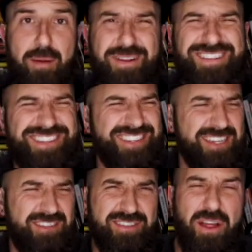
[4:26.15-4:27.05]
How much
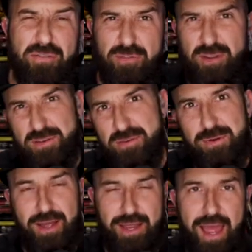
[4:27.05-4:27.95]
stuff
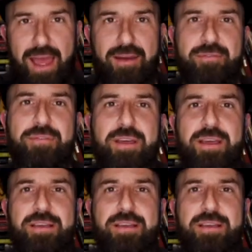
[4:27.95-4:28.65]
do I have?